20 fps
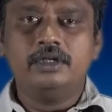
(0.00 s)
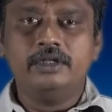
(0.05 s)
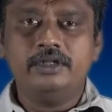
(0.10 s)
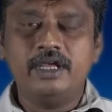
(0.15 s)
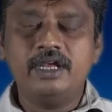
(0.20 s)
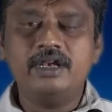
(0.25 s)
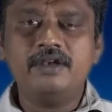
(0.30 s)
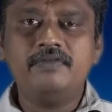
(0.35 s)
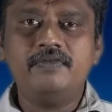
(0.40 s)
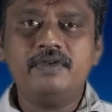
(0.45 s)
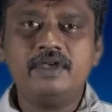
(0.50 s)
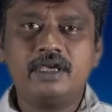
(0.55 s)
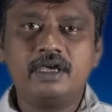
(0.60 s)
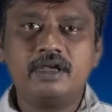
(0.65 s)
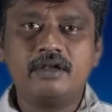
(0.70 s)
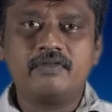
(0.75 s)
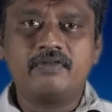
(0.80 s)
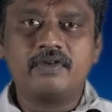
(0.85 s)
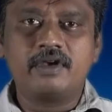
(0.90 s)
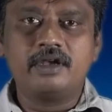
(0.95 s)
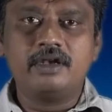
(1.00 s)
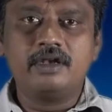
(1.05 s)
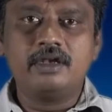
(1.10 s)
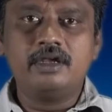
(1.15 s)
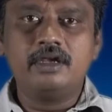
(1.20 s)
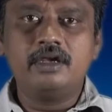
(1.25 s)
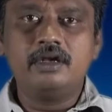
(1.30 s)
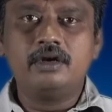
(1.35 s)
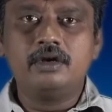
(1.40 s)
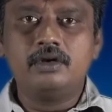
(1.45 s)
Then we can find
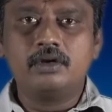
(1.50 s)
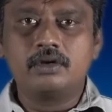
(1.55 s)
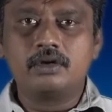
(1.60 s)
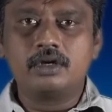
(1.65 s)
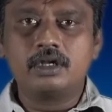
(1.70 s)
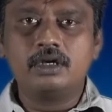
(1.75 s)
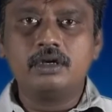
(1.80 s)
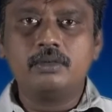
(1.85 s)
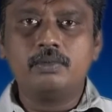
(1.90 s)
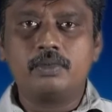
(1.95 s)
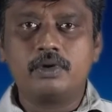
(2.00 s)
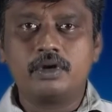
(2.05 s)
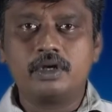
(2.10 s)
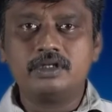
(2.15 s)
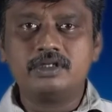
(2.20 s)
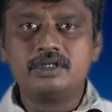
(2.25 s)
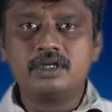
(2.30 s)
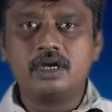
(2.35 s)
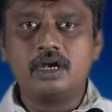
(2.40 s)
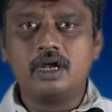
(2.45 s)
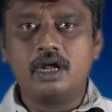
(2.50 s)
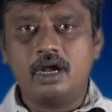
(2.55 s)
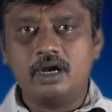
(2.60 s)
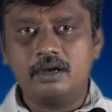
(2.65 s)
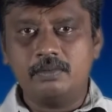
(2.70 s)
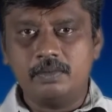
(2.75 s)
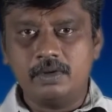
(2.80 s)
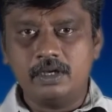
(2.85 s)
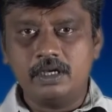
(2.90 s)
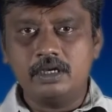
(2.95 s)
the total potential
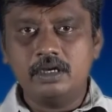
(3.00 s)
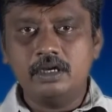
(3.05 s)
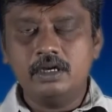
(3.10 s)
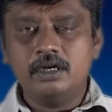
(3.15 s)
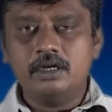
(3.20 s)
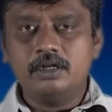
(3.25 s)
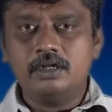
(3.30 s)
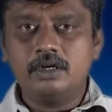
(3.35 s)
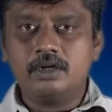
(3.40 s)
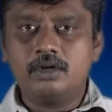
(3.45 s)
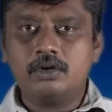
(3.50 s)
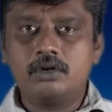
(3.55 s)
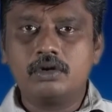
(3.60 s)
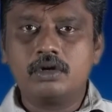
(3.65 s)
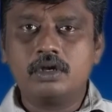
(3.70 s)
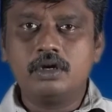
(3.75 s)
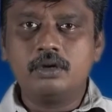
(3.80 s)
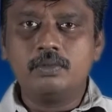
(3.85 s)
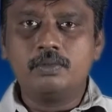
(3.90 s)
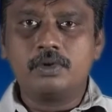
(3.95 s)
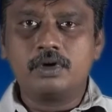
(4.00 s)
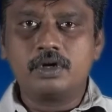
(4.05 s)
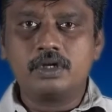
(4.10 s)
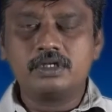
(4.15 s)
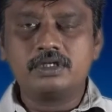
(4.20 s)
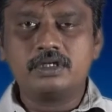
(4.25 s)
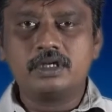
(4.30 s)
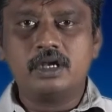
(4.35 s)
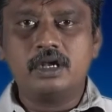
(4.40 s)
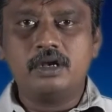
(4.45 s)
at P. The total
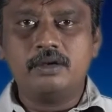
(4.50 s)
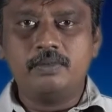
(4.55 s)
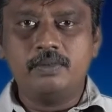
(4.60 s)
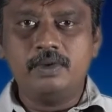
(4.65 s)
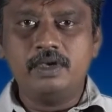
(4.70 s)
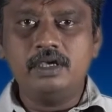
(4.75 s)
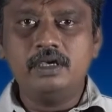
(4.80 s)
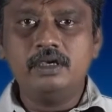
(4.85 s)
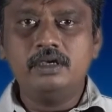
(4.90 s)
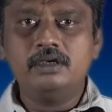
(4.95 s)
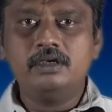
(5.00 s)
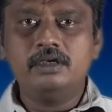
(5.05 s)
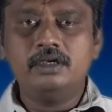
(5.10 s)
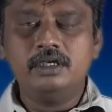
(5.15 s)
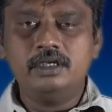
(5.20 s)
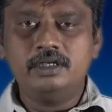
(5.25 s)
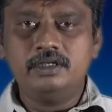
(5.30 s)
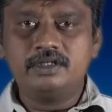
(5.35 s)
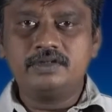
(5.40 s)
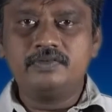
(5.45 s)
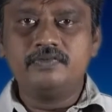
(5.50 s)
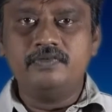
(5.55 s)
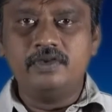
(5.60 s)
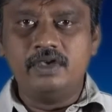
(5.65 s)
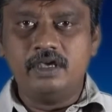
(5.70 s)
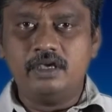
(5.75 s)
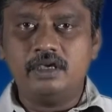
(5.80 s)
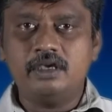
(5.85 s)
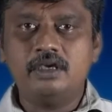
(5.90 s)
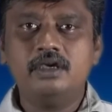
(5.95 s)
potential at P is
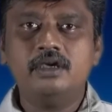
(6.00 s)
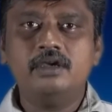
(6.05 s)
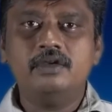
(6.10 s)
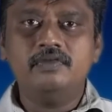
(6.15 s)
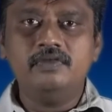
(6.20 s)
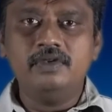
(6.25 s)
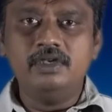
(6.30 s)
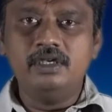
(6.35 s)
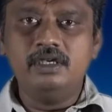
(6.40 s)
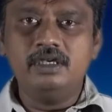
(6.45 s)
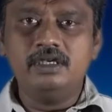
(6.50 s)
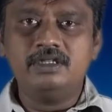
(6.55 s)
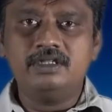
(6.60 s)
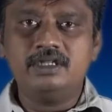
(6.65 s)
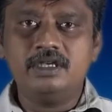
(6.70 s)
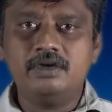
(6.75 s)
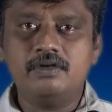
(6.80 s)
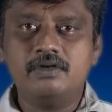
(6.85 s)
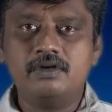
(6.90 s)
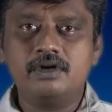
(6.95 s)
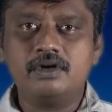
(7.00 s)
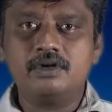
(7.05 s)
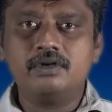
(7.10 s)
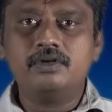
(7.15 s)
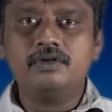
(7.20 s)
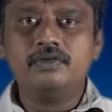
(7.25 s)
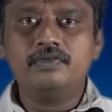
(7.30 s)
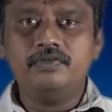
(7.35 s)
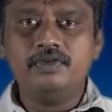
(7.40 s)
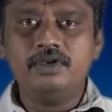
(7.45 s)
V. V is equal
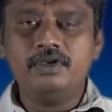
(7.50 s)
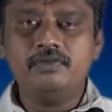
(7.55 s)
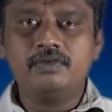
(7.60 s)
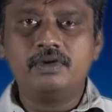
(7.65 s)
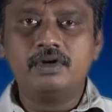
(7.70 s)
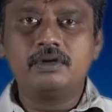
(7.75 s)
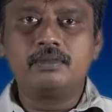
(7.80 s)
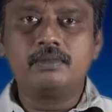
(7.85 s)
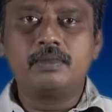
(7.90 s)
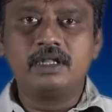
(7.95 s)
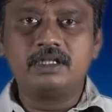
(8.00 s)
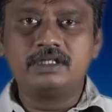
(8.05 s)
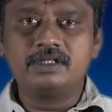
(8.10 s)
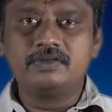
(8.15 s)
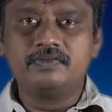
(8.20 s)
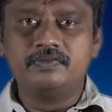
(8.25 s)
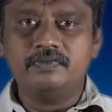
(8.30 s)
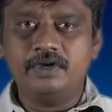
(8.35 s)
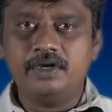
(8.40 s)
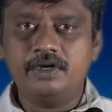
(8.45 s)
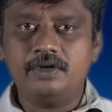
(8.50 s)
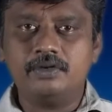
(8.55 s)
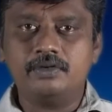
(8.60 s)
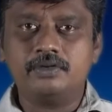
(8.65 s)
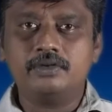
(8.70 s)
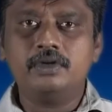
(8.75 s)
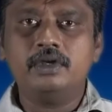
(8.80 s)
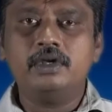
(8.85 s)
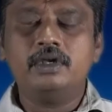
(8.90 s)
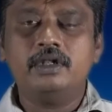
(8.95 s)
to V1 plus
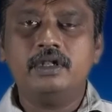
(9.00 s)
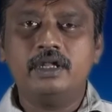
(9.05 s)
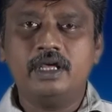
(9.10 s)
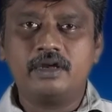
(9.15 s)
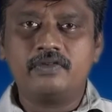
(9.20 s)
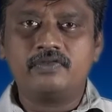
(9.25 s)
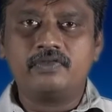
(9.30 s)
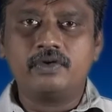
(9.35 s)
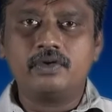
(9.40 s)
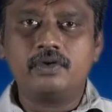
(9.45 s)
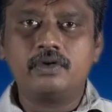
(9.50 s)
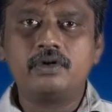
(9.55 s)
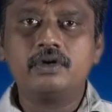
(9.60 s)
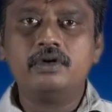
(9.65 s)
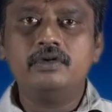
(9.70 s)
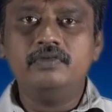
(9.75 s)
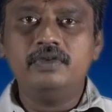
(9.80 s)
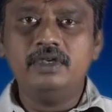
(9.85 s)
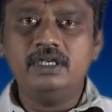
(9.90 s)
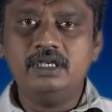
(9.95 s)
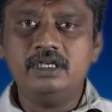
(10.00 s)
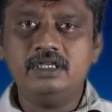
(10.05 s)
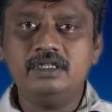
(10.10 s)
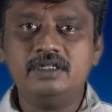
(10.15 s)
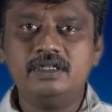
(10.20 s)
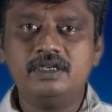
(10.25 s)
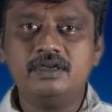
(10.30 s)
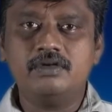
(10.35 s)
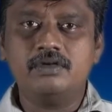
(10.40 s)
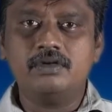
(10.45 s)
V2. Therefore, V
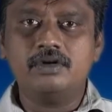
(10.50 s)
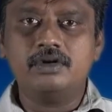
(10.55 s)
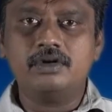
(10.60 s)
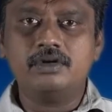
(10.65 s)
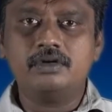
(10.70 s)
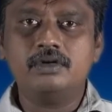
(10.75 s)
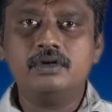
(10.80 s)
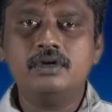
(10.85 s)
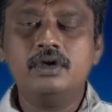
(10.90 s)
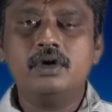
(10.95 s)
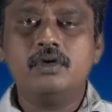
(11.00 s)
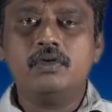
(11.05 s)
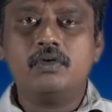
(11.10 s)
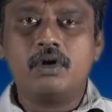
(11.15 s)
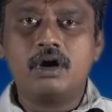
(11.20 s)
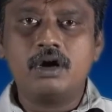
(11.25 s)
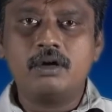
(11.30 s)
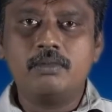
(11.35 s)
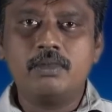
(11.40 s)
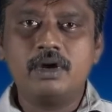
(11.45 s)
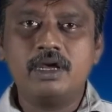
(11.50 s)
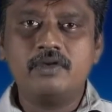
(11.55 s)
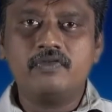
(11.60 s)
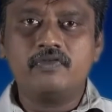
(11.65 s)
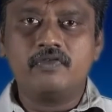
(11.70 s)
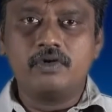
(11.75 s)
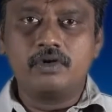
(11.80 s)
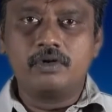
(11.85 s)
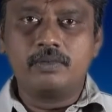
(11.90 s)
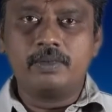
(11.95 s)
is equal to 1 by
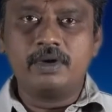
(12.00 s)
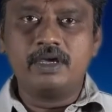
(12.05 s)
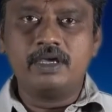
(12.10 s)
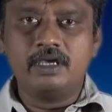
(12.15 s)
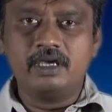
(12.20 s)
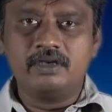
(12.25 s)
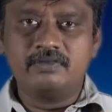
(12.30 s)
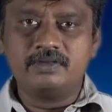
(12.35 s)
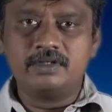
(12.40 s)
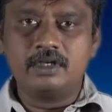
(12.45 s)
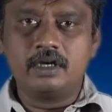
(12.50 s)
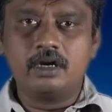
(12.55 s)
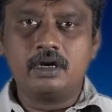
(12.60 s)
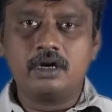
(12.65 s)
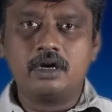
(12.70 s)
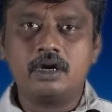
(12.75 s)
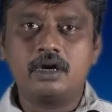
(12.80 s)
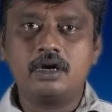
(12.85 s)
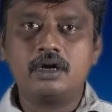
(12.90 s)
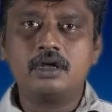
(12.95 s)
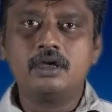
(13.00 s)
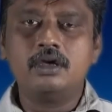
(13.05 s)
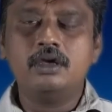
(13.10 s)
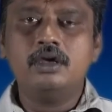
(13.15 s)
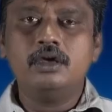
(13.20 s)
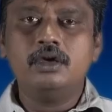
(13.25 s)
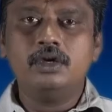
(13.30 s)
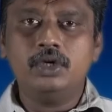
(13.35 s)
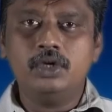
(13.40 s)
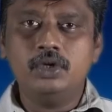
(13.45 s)
4 pi epsilon naught
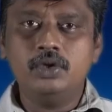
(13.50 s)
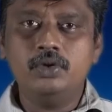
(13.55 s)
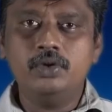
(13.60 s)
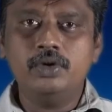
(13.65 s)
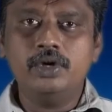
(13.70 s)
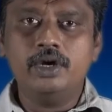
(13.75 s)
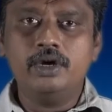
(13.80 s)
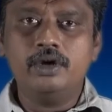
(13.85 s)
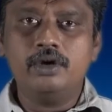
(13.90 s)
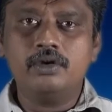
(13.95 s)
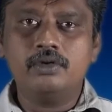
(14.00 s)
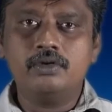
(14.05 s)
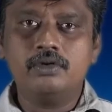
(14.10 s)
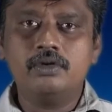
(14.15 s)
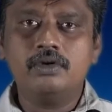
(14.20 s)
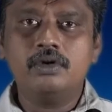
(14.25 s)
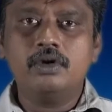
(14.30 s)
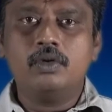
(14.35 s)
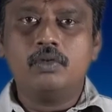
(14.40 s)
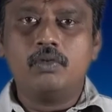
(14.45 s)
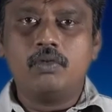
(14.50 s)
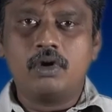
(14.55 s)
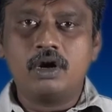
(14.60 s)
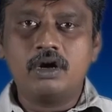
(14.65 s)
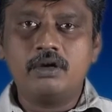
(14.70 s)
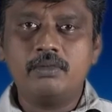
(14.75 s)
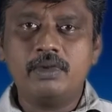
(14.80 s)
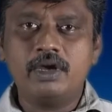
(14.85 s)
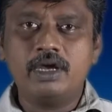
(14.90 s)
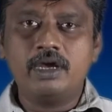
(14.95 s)
q into
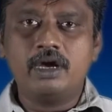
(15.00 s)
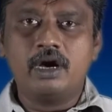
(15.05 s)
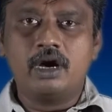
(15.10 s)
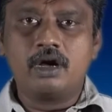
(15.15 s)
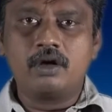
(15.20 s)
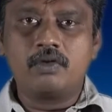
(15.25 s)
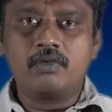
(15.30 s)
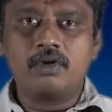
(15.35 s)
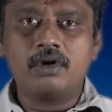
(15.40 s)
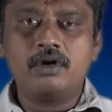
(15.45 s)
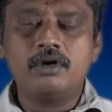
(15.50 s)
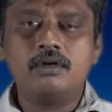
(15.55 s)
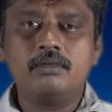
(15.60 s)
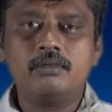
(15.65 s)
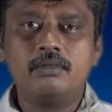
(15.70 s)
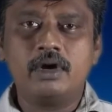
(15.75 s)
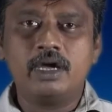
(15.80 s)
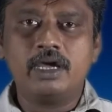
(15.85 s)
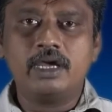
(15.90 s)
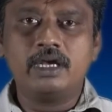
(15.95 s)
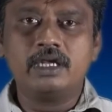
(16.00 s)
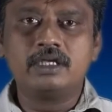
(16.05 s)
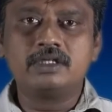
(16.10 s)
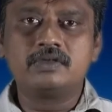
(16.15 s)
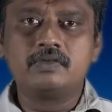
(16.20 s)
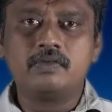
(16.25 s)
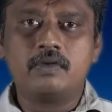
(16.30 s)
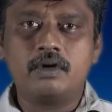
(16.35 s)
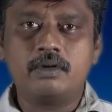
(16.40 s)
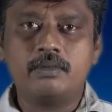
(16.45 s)
1 by R1
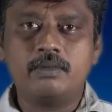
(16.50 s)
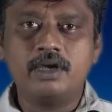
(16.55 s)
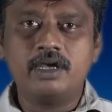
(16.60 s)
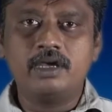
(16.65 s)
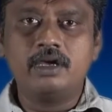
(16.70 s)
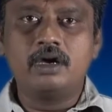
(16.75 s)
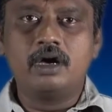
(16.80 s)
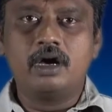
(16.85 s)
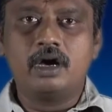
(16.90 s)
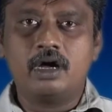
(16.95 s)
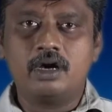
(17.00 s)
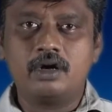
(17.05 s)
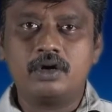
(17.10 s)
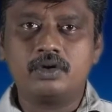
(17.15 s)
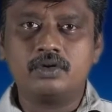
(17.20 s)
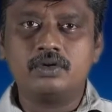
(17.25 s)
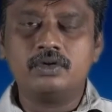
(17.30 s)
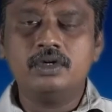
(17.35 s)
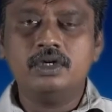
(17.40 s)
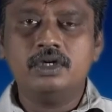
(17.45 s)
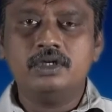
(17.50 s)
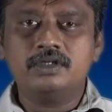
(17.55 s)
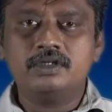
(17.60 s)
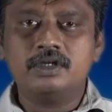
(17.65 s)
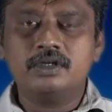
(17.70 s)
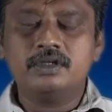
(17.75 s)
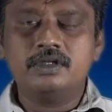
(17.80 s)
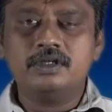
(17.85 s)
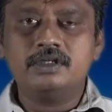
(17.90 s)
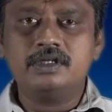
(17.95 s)
minus 1 by R2.
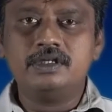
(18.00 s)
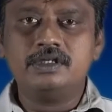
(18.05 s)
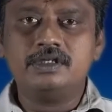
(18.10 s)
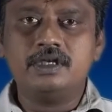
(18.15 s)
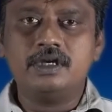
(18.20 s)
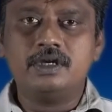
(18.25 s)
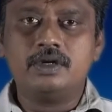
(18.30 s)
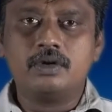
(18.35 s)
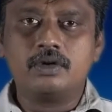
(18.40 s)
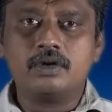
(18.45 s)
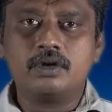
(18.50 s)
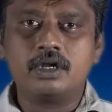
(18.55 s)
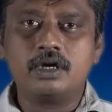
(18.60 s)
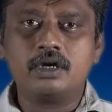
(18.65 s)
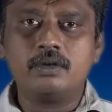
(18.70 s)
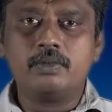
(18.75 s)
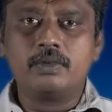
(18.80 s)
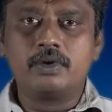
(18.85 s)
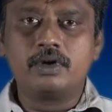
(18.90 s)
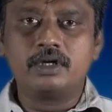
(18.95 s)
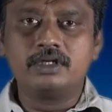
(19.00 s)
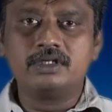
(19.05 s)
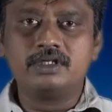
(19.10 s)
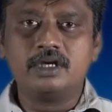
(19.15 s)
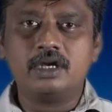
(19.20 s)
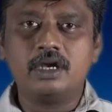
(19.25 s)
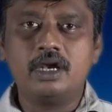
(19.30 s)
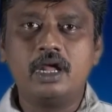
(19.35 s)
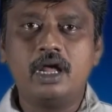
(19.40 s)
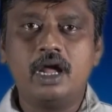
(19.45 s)
So this is the total
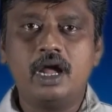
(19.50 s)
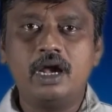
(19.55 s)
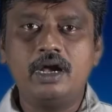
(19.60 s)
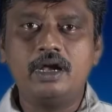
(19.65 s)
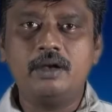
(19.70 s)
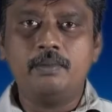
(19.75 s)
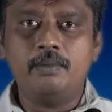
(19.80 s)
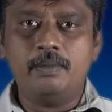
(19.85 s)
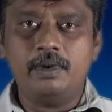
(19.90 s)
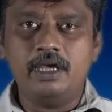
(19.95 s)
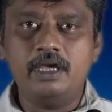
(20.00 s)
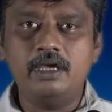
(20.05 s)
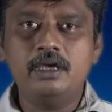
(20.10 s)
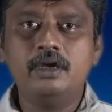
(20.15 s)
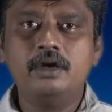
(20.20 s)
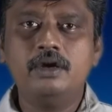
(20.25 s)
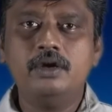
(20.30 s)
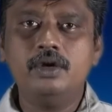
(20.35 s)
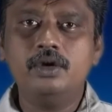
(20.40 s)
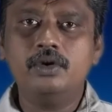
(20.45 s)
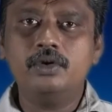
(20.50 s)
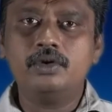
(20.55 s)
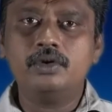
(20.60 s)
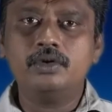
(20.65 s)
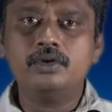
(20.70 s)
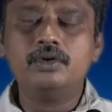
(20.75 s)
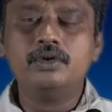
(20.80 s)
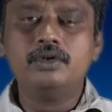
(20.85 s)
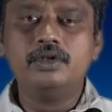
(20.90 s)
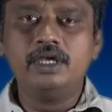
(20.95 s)
potential at P due
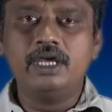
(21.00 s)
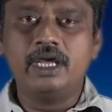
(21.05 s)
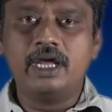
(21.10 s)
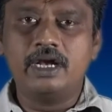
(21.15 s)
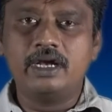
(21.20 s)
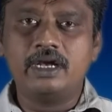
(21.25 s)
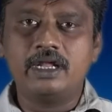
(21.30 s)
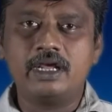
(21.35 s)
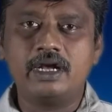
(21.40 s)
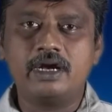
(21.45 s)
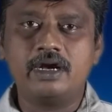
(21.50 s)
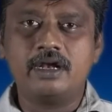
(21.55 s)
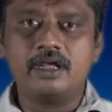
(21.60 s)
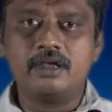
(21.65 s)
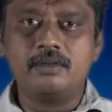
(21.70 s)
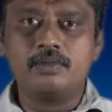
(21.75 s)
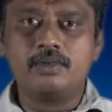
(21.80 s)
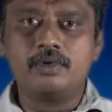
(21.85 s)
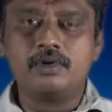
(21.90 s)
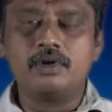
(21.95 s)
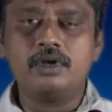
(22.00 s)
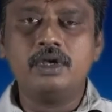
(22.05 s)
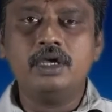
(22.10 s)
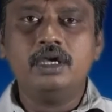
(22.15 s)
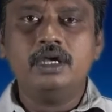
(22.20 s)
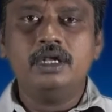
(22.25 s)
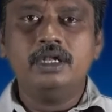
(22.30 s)
to the entire dipole.